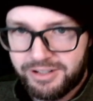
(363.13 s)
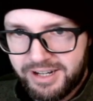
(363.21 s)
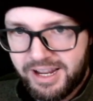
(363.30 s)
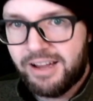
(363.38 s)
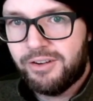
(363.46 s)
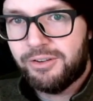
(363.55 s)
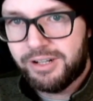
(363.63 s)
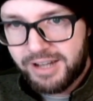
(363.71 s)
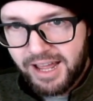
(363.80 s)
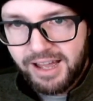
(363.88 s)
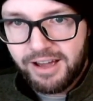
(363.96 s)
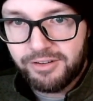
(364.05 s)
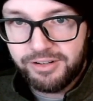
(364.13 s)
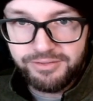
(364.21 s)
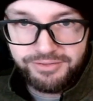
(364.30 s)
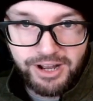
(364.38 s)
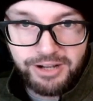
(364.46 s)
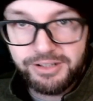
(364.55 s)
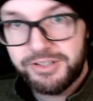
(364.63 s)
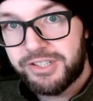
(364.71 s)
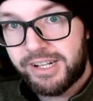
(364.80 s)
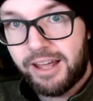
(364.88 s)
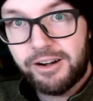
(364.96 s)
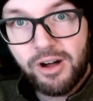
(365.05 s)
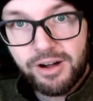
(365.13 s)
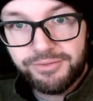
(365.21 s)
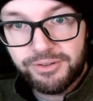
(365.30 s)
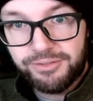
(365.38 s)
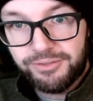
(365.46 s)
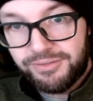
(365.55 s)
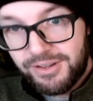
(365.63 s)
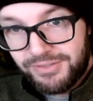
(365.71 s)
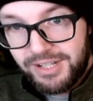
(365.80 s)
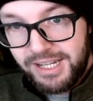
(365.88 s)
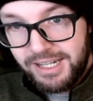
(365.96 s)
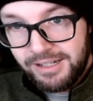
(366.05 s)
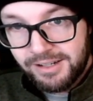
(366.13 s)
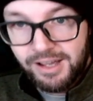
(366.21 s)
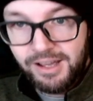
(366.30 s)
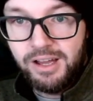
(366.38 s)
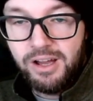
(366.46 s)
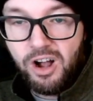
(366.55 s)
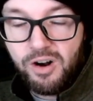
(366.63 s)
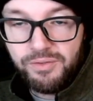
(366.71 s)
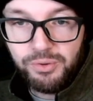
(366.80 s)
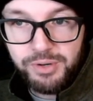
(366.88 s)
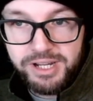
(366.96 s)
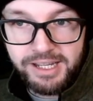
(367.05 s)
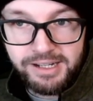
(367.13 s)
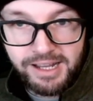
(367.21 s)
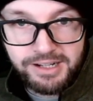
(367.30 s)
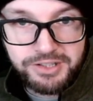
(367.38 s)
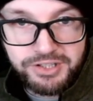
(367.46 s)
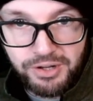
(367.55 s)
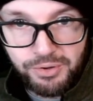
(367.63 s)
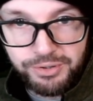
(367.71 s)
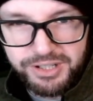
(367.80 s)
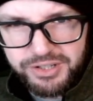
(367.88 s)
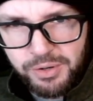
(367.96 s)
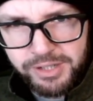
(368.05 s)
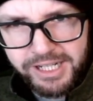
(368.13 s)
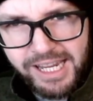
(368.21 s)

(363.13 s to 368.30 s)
and down and down, and finally sent out an offer for $15 over the weekend, and it sold. It's going to